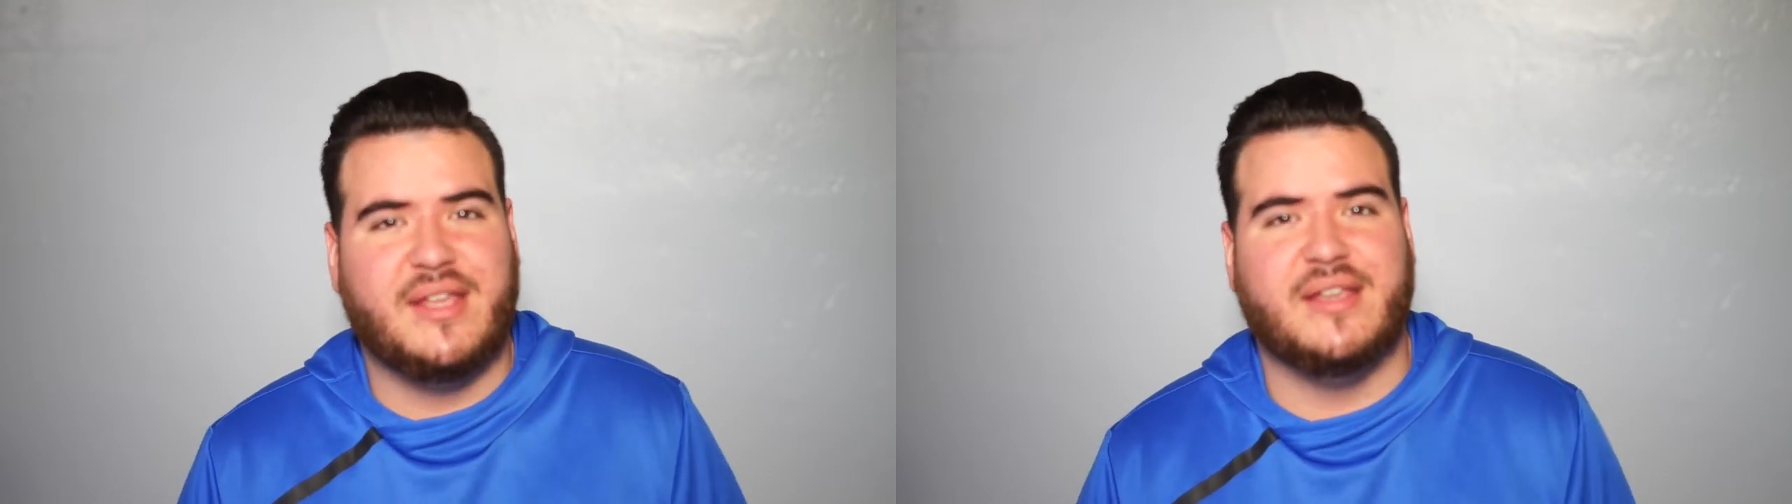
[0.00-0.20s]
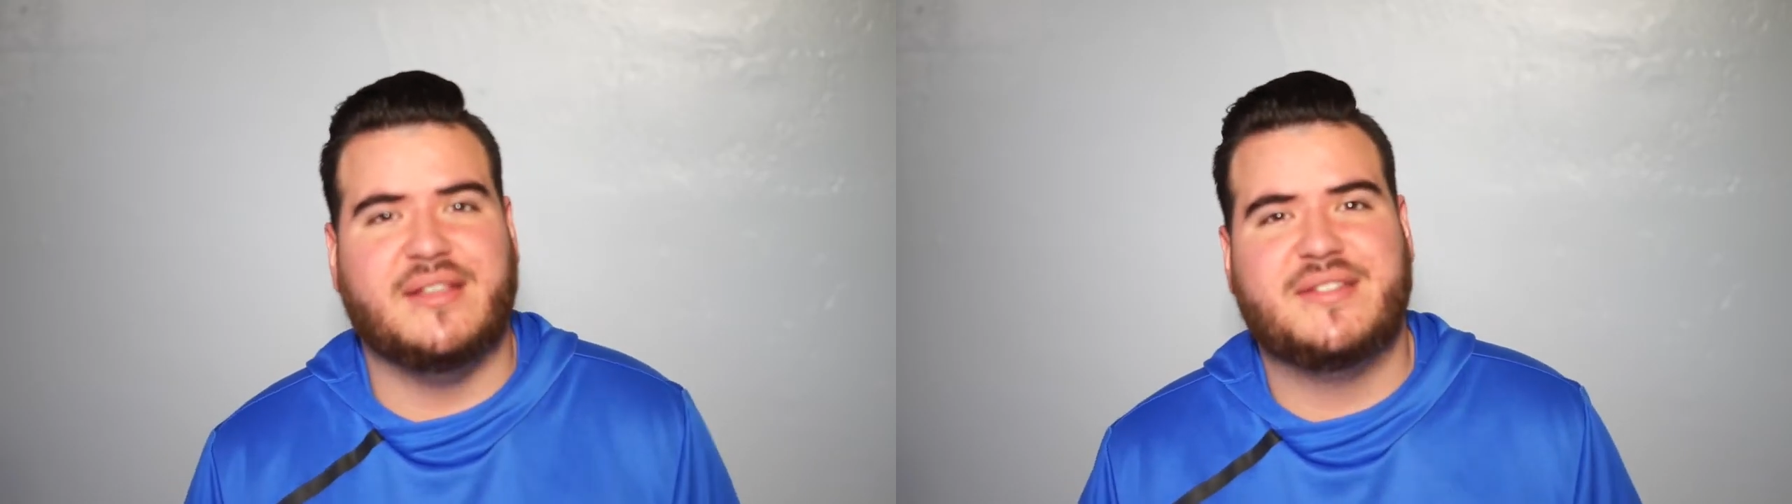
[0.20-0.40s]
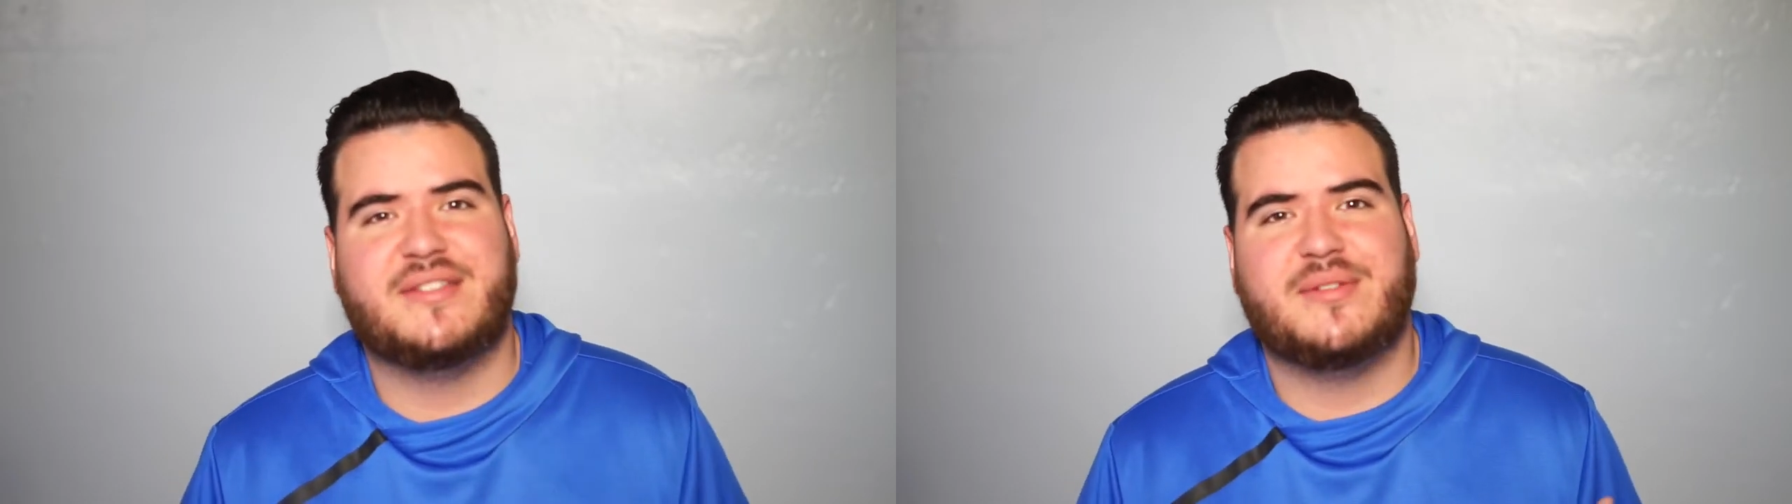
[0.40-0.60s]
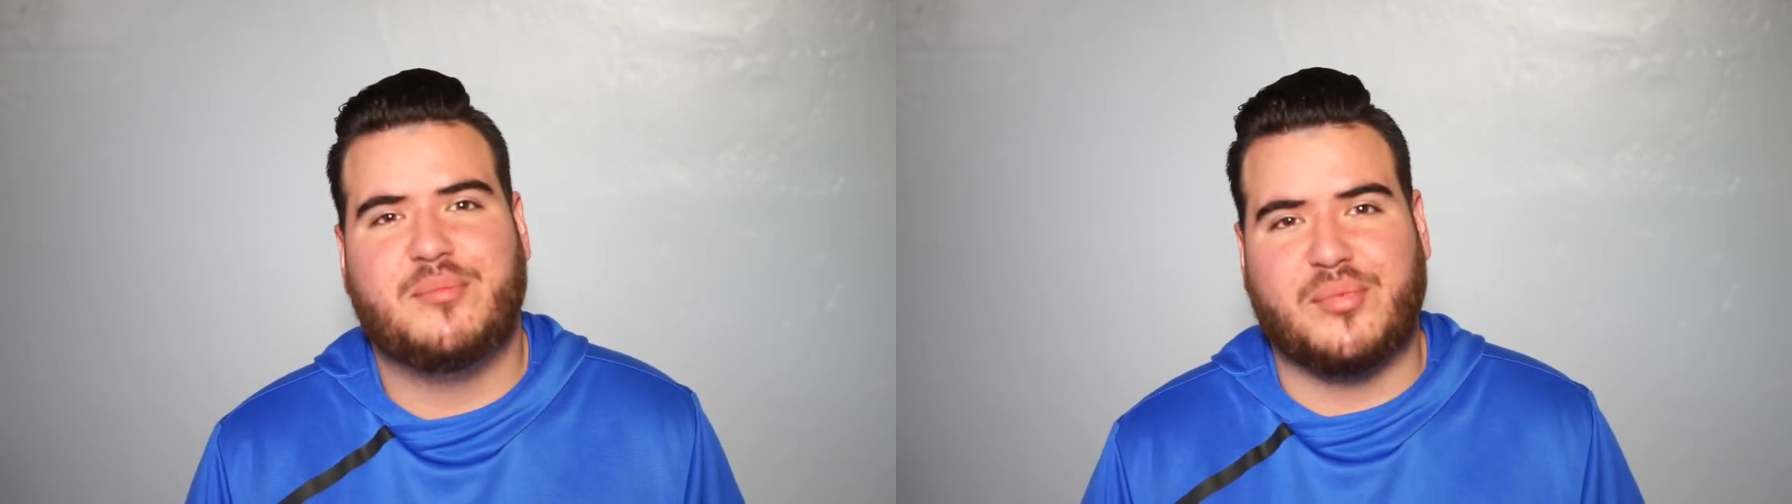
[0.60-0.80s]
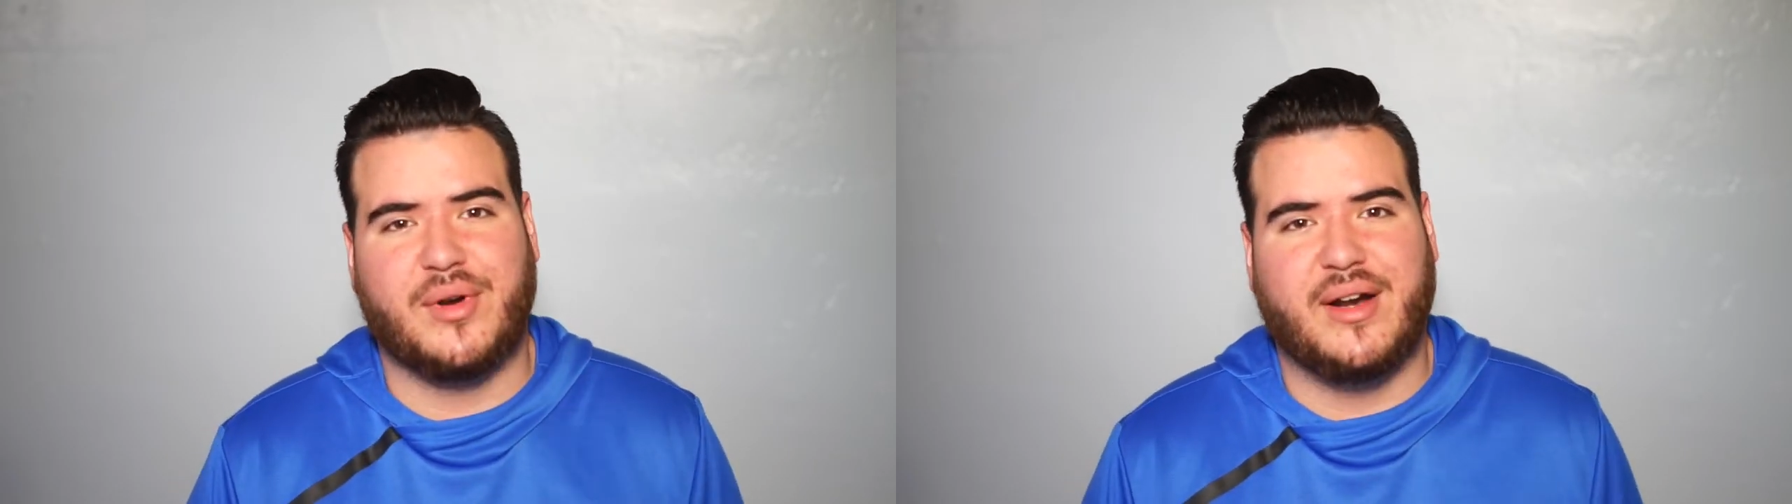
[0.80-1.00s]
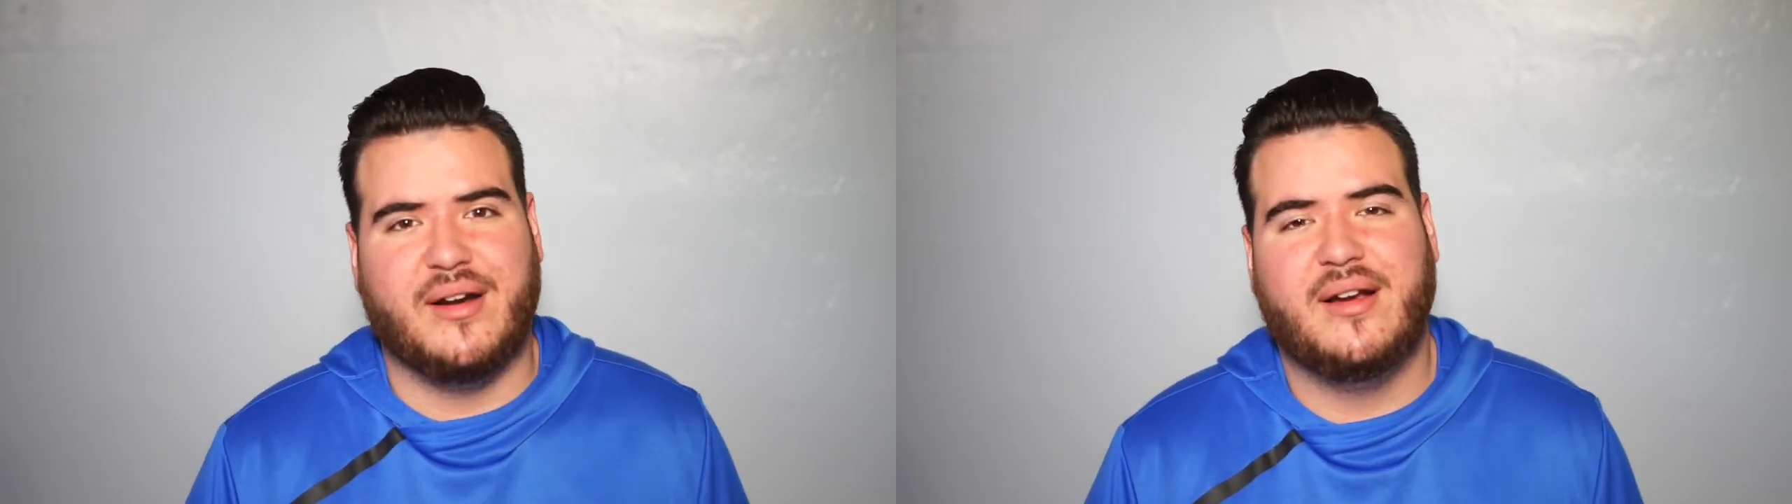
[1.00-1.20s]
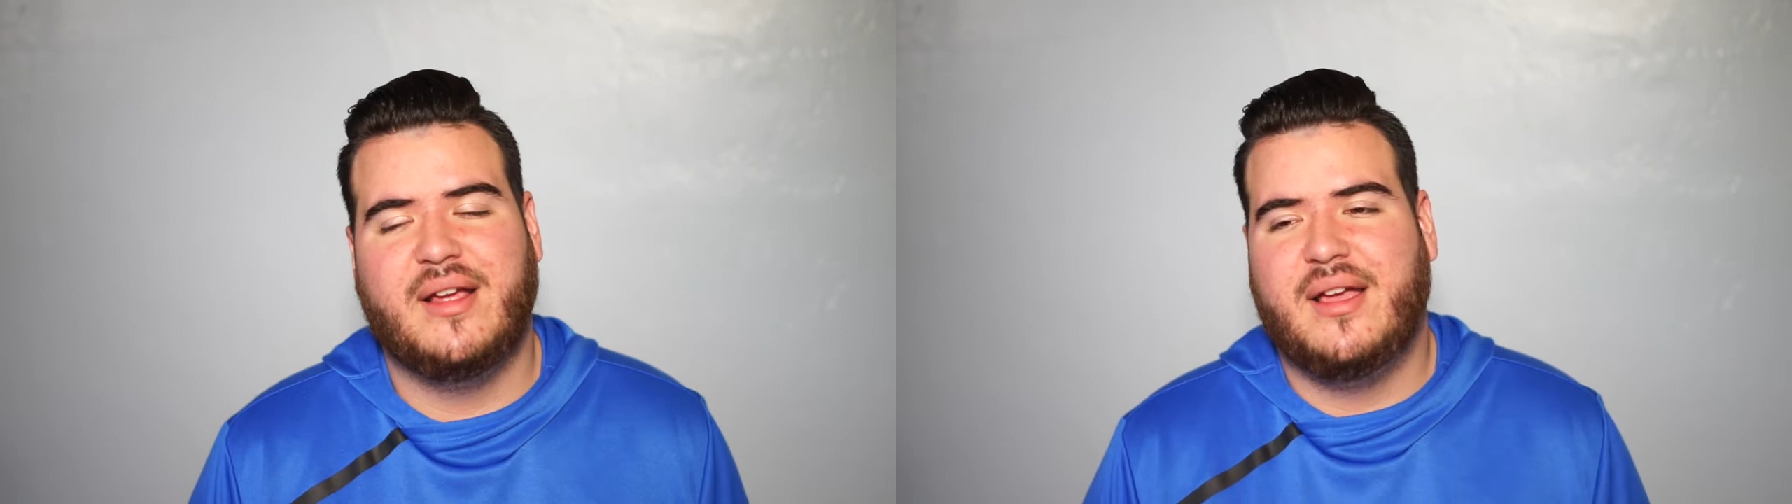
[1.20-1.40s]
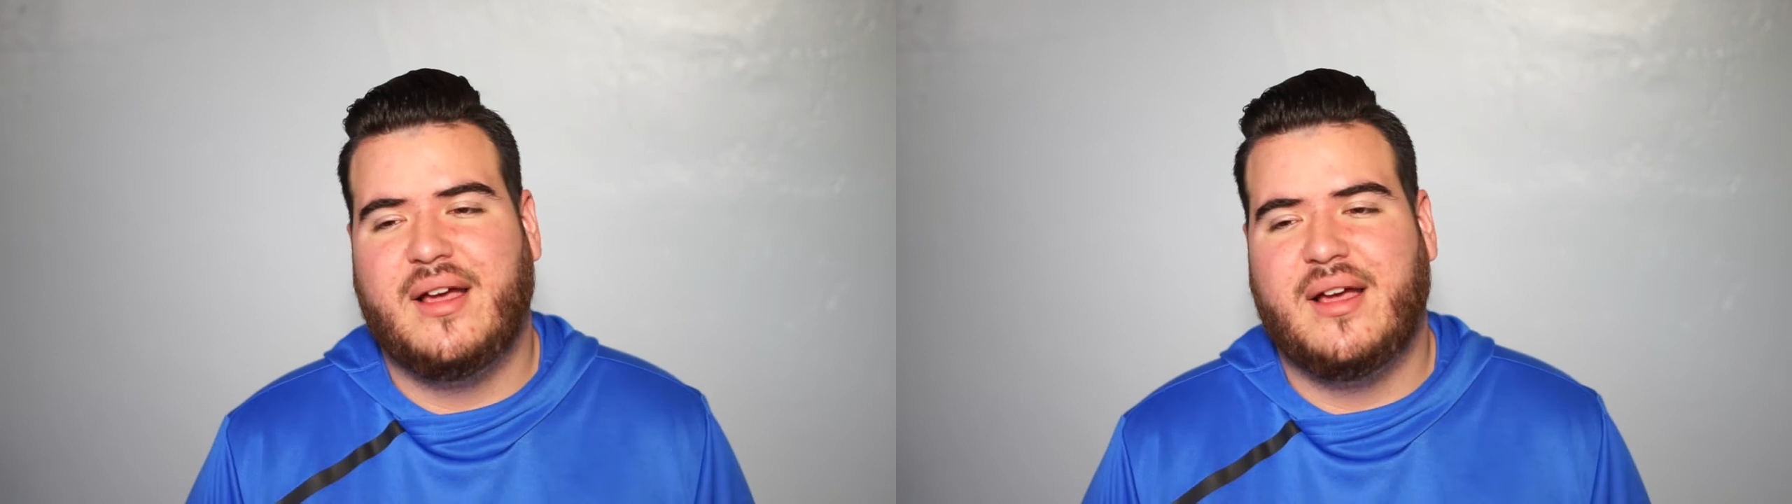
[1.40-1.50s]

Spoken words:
is prayer.